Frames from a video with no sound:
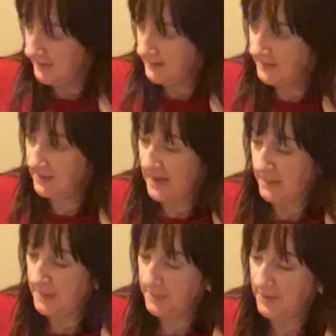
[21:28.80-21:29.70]
little
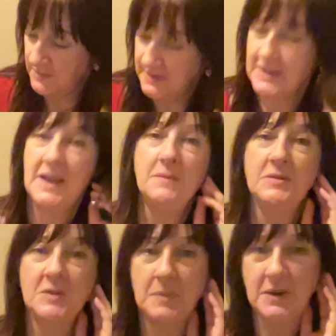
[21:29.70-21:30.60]
happy post that came through
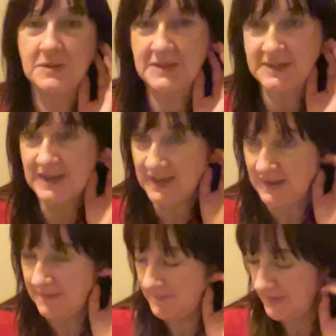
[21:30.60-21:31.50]
the post today.
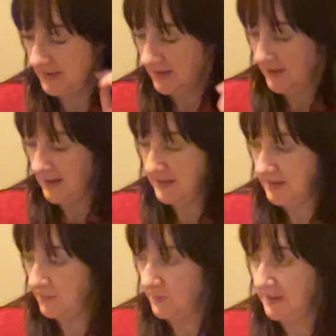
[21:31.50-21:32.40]
And then
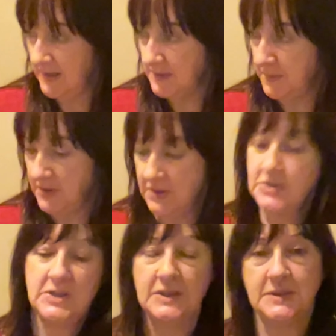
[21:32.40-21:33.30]
the one last
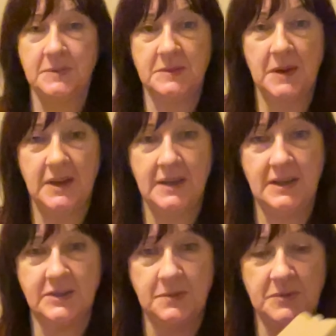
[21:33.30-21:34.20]
purchase is my
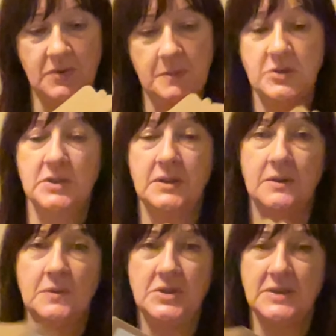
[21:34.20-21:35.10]
subscription,
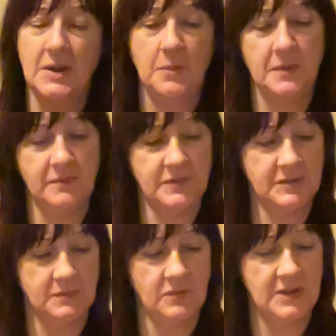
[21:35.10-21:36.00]
which is open for
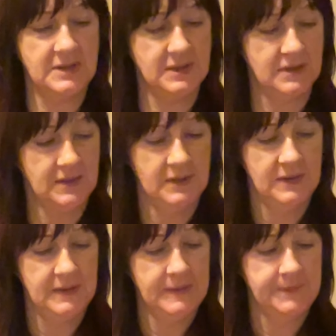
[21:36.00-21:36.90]
some reason.
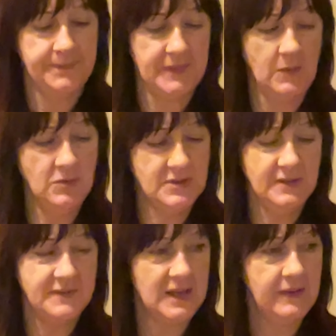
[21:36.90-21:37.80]
I'm wondering
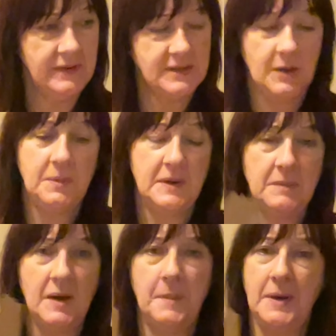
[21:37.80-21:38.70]
if David's opening
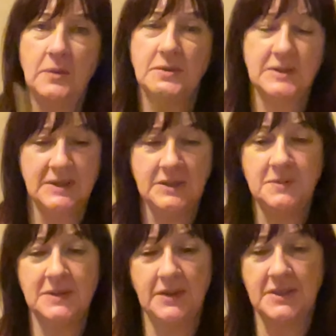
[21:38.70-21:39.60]
my post, because this
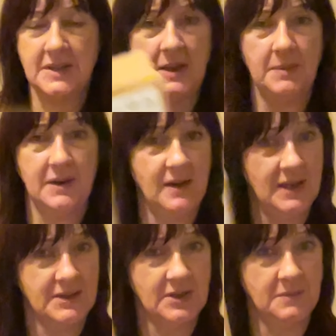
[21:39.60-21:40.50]
was on the table and I
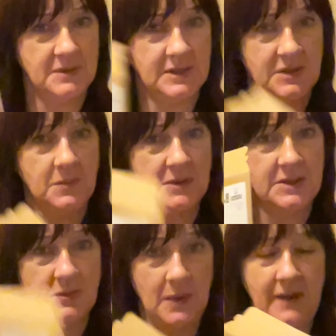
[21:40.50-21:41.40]
hadn't opened it, because I wanted
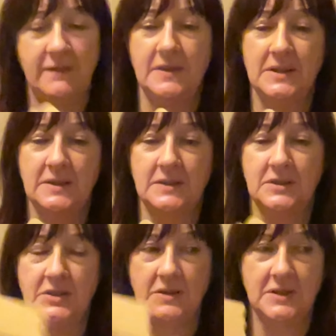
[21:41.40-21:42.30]
to wait for this, to
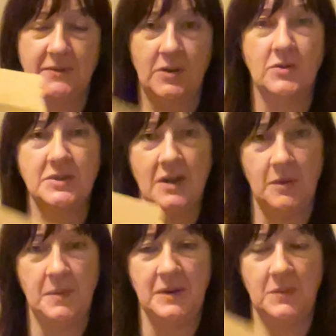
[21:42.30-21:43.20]
do this vlog, to
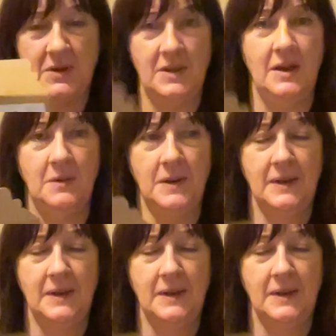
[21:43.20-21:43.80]
open it with you.